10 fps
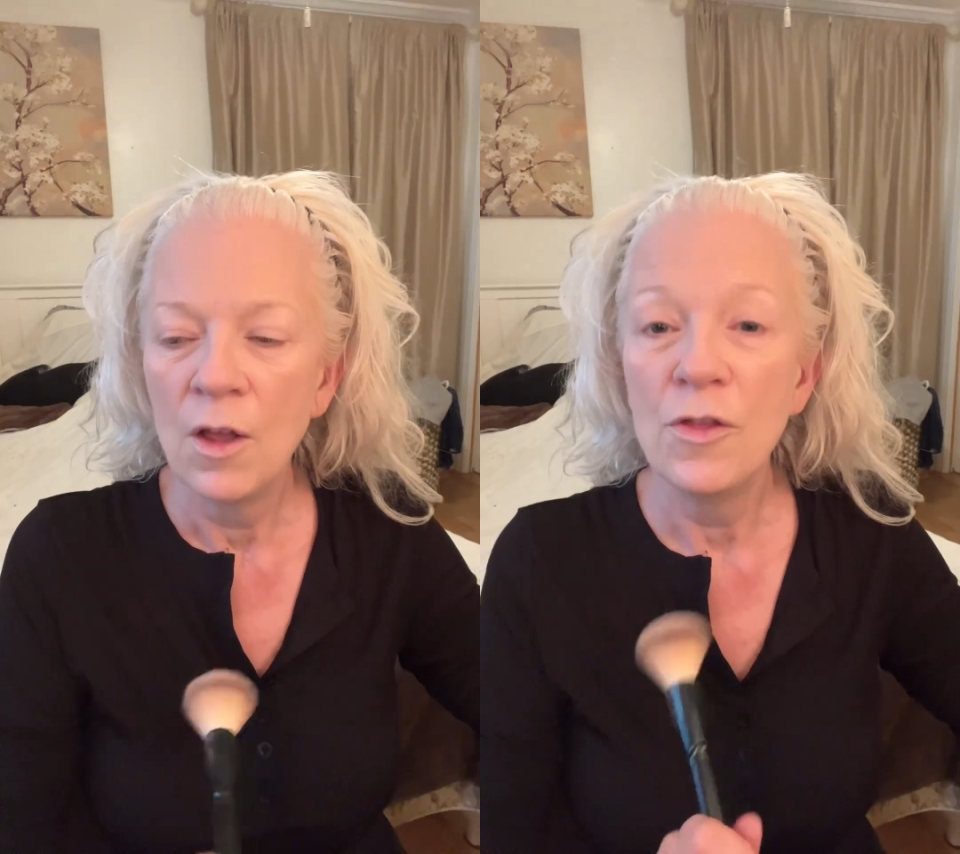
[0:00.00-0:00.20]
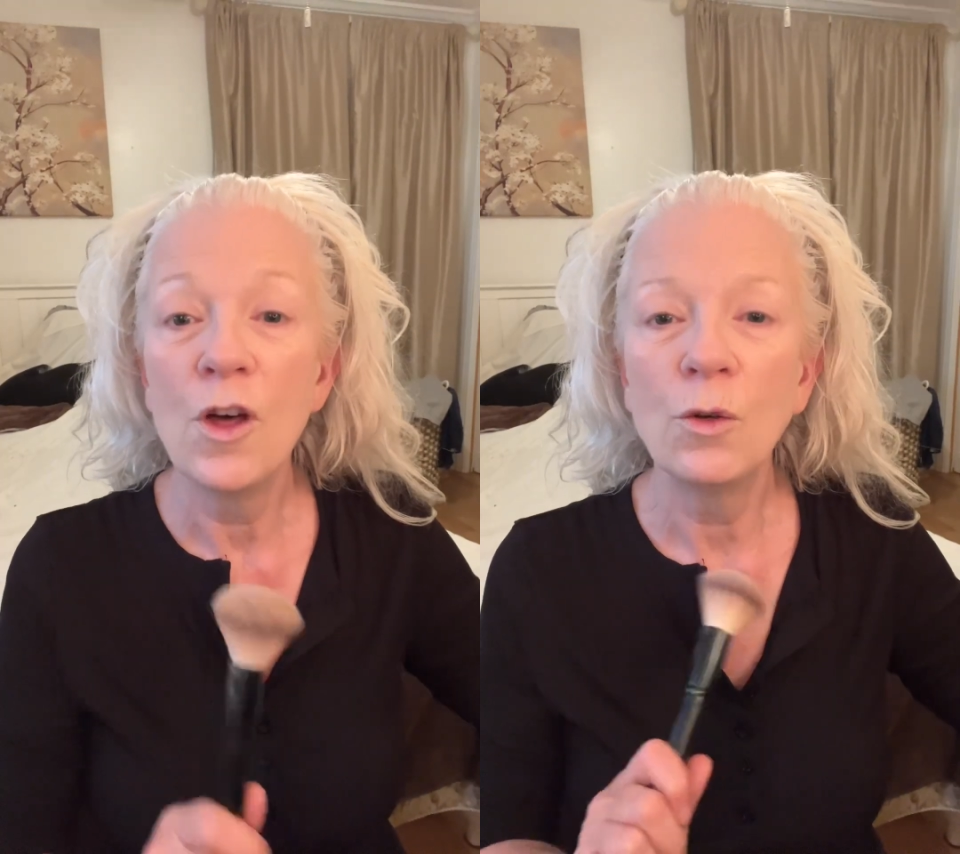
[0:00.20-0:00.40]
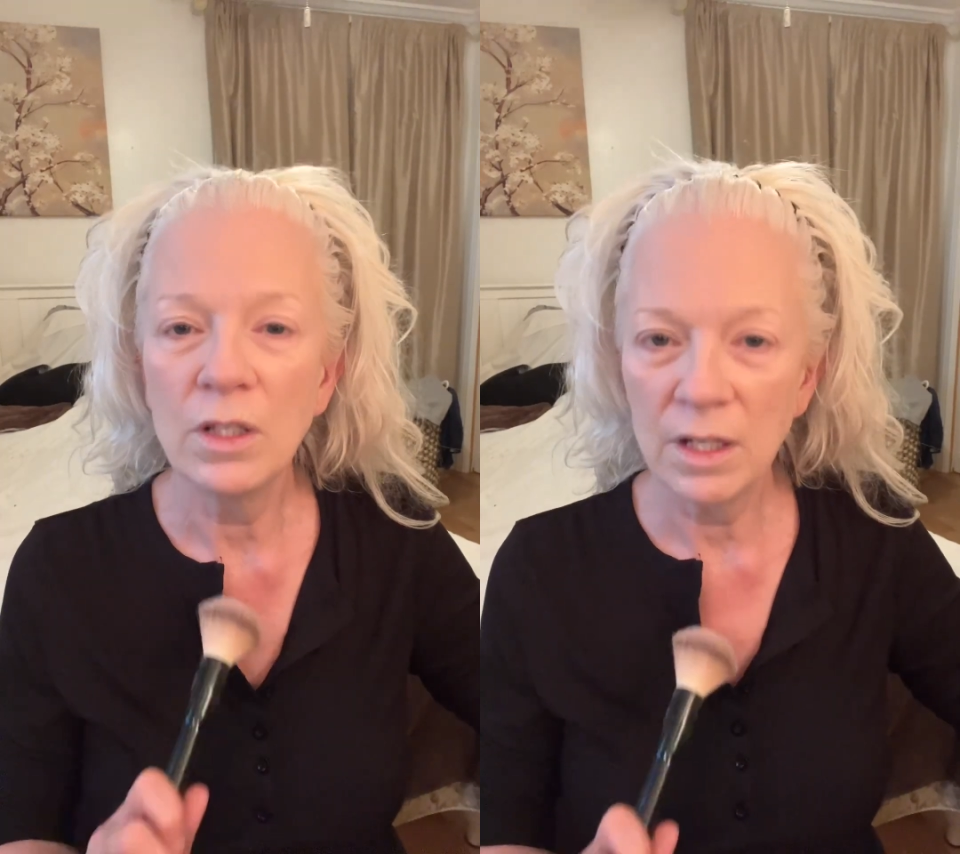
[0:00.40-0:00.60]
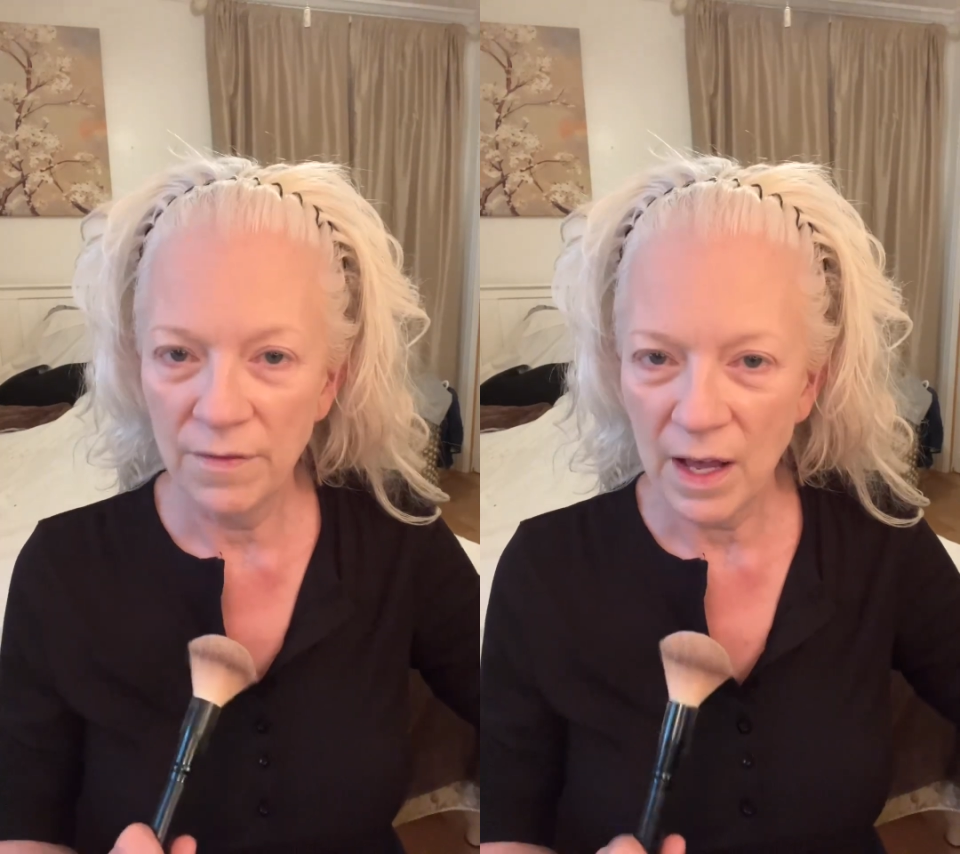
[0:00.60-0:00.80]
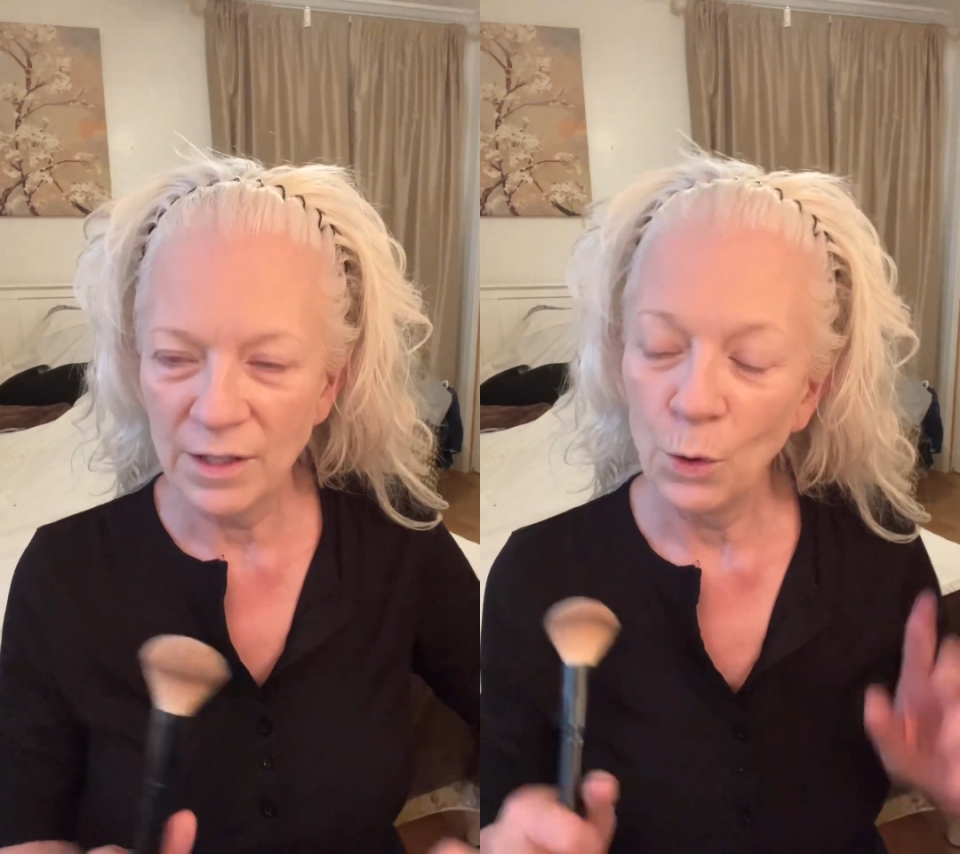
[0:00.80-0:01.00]
those
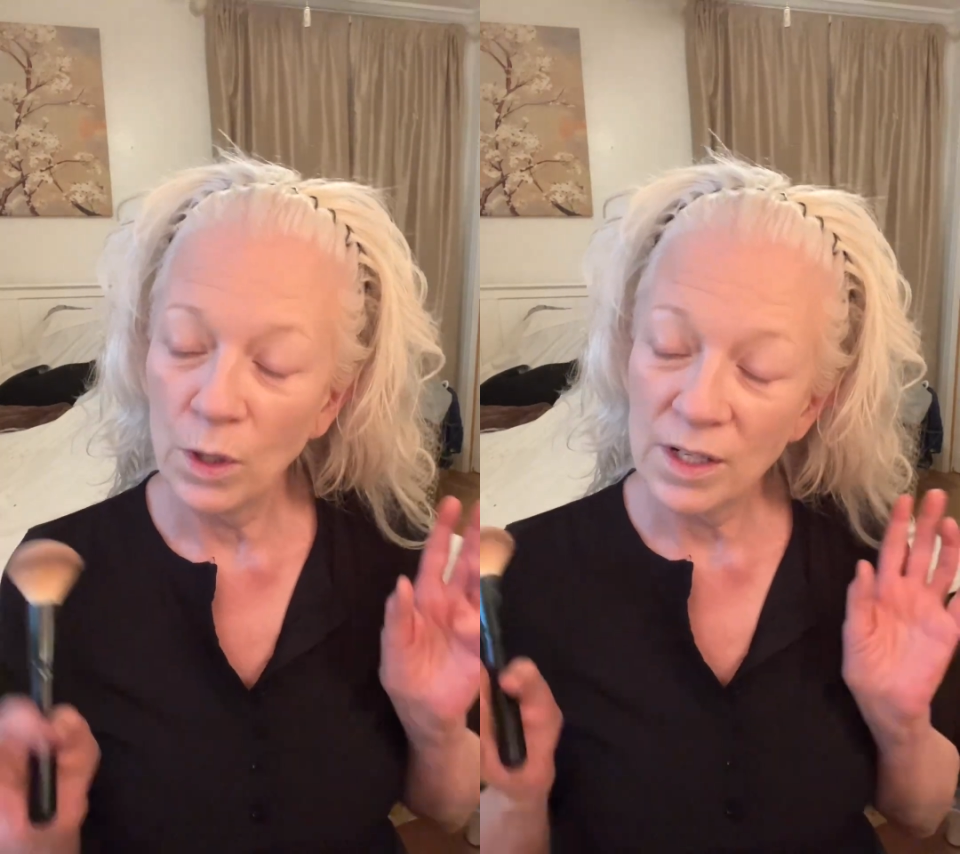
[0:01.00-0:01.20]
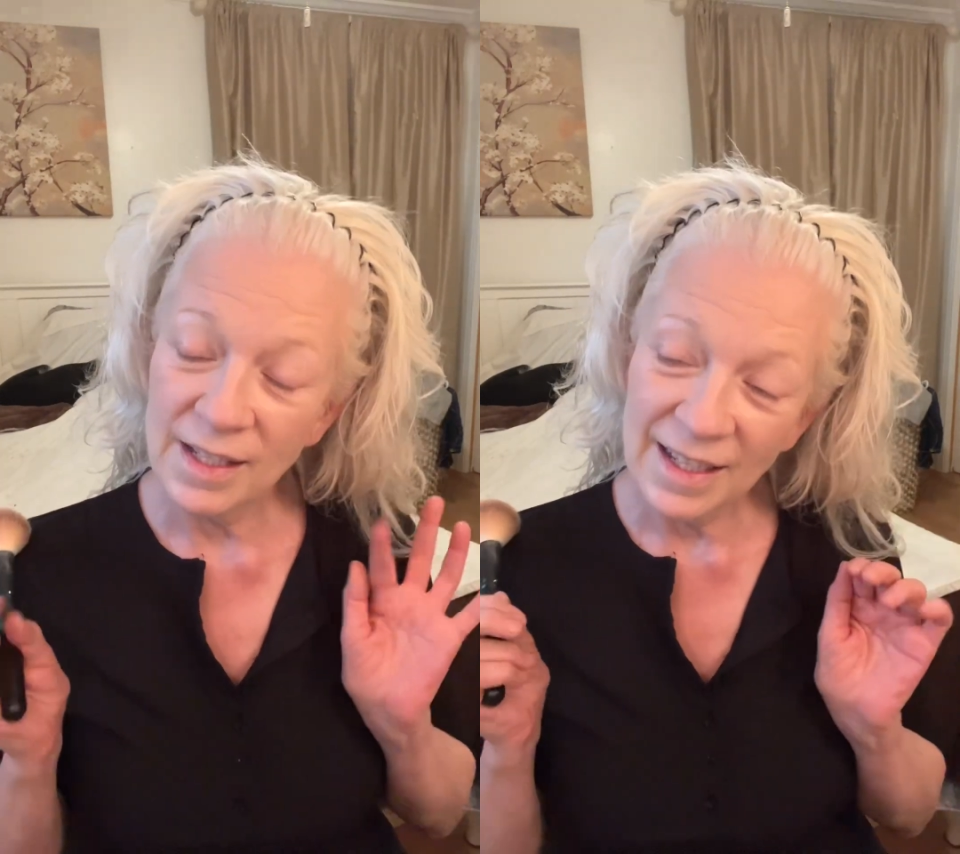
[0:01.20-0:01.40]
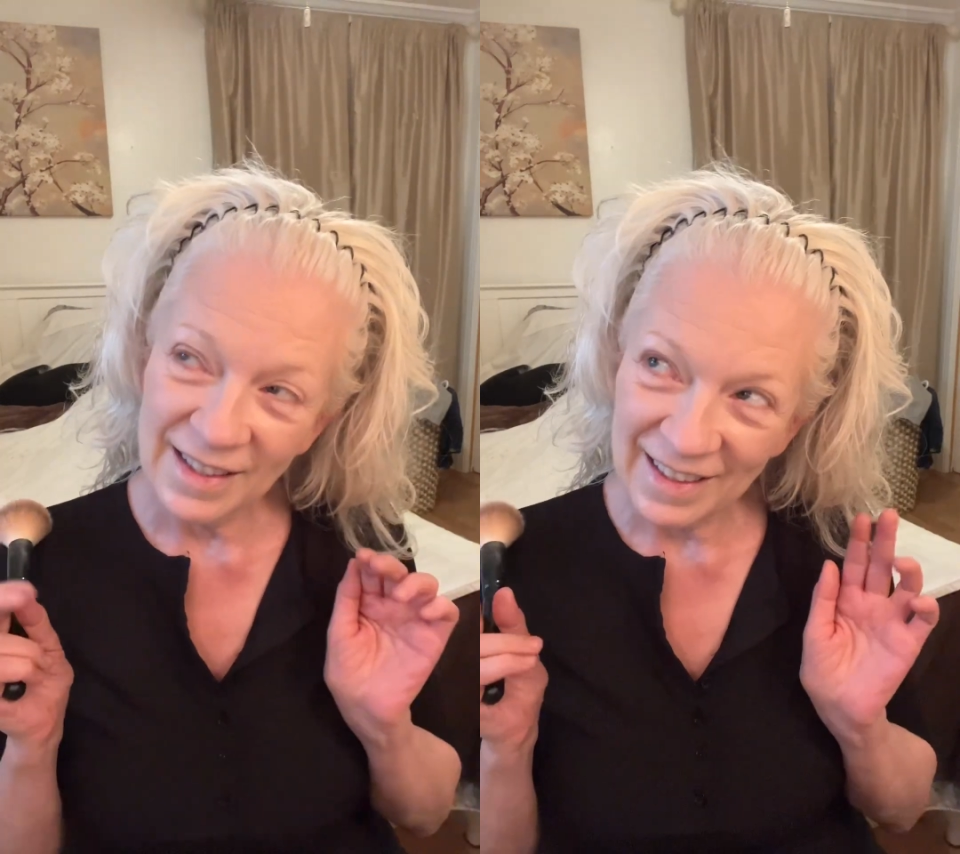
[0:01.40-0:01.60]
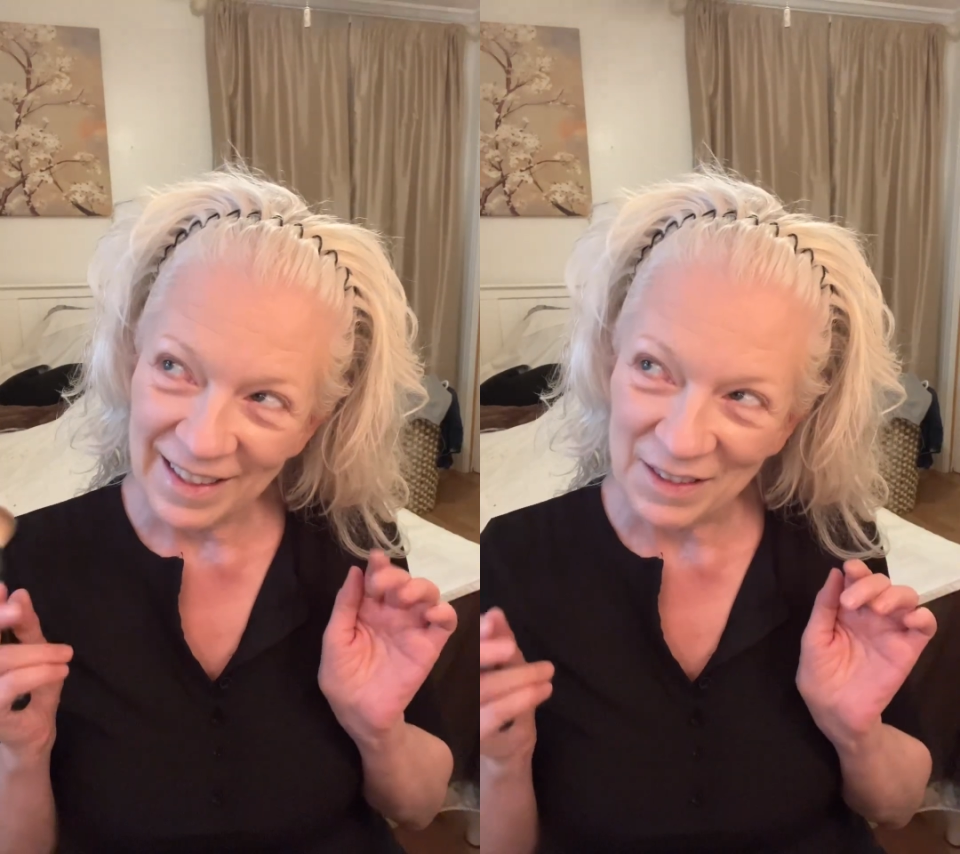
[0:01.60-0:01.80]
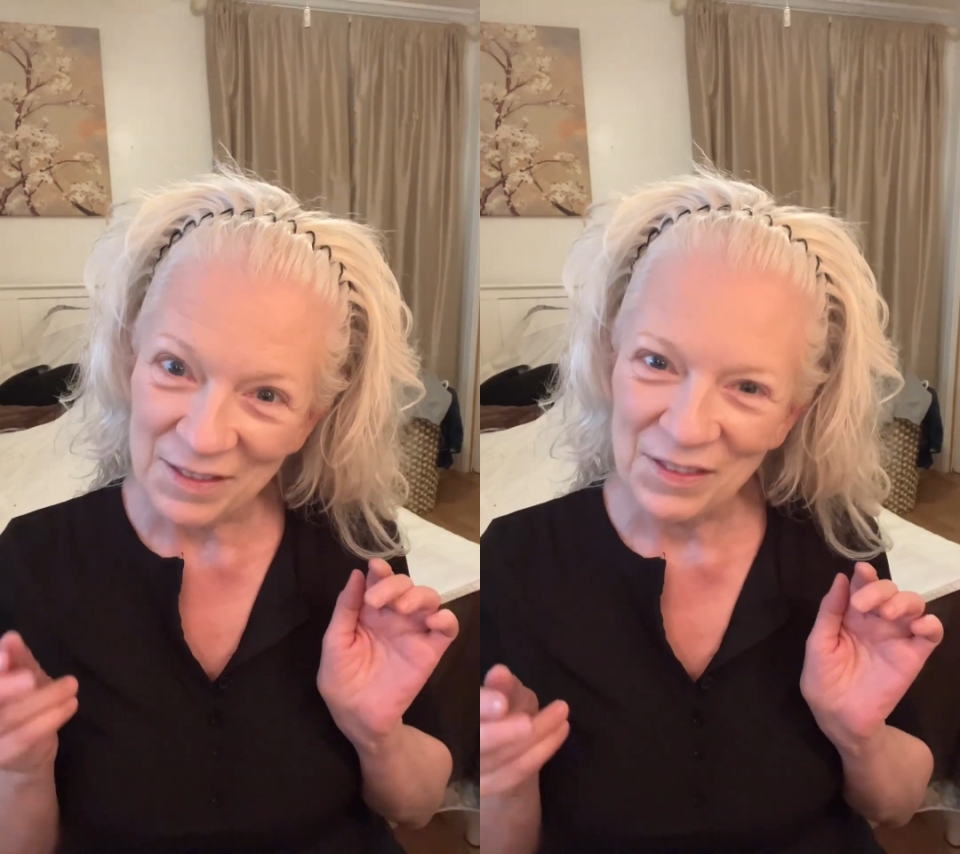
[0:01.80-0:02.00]
of us who are
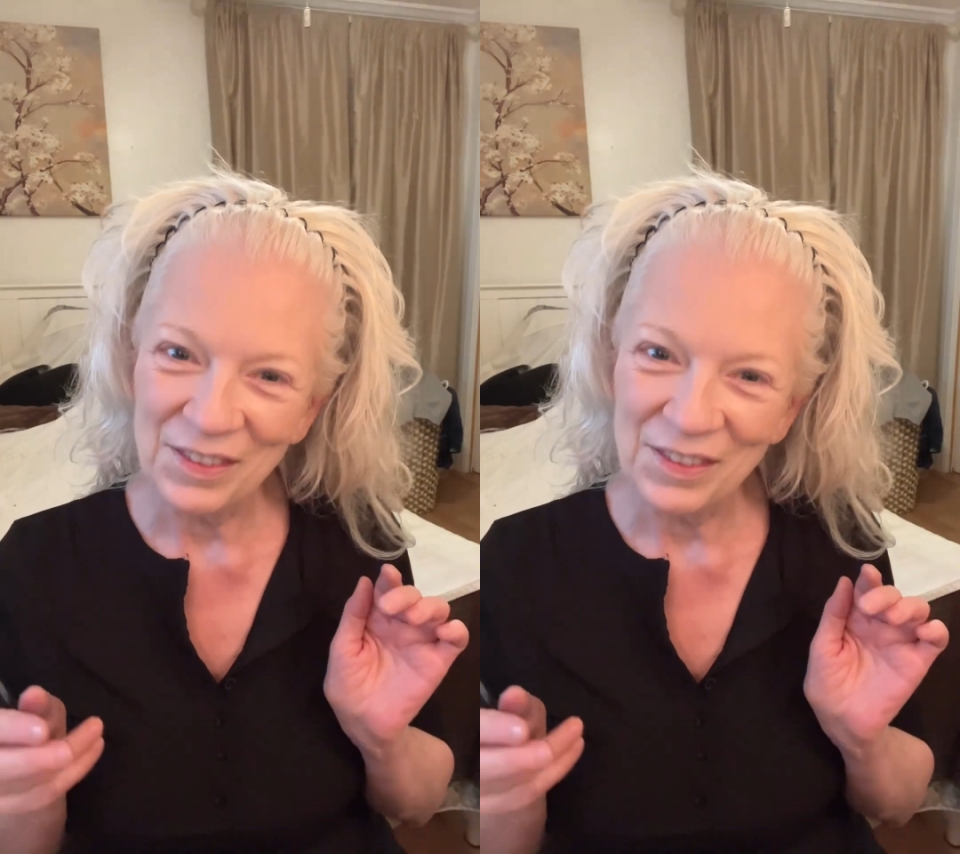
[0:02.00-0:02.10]
sensitive.